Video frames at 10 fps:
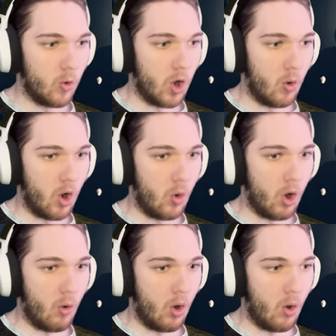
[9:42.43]
whoa, oh, oh, whoa,
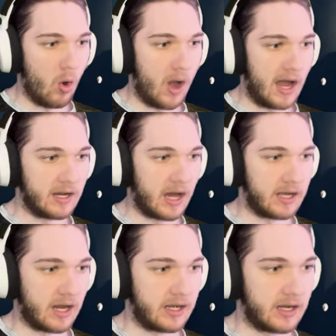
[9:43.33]
oh, whoa, whoa, whoa! Hide, hide,
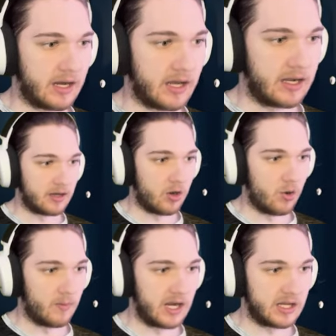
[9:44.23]
hide, hide, hide.
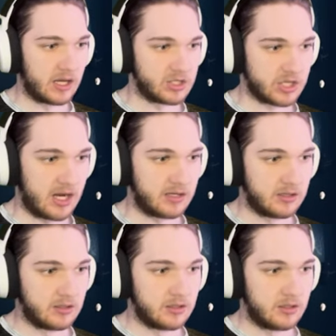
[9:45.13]
Oh, my gosh, hide.
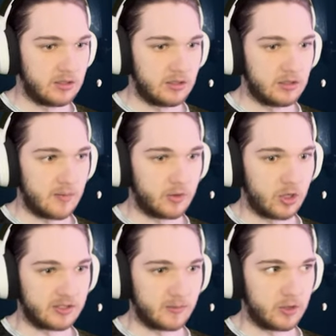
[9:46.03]
I'm
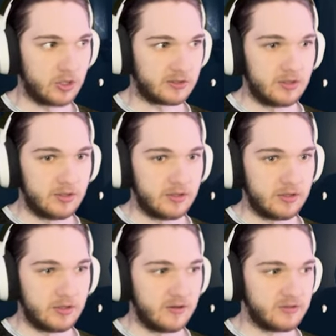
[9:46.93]
cooked, I'm cooked.
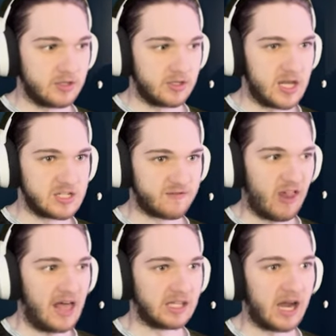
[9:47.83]
He's
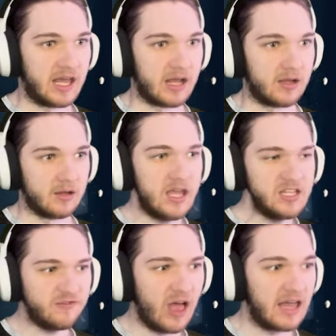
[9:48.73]
flatlining. He's
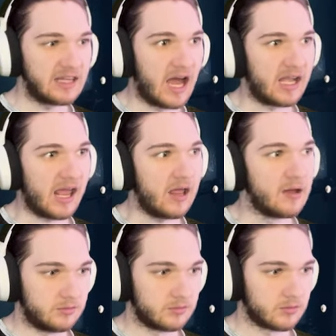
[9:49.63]
flatlining.
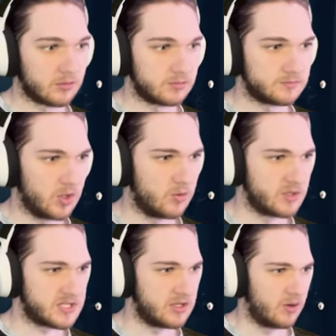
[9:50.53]
Oh, what
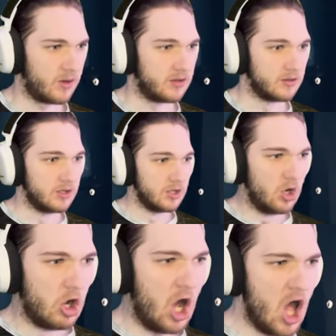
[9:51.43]
is he doing?
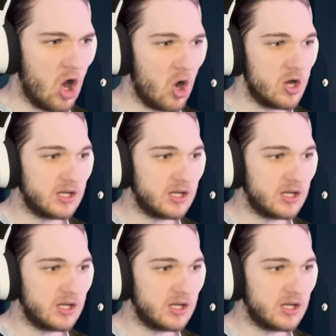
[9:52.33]
Oh!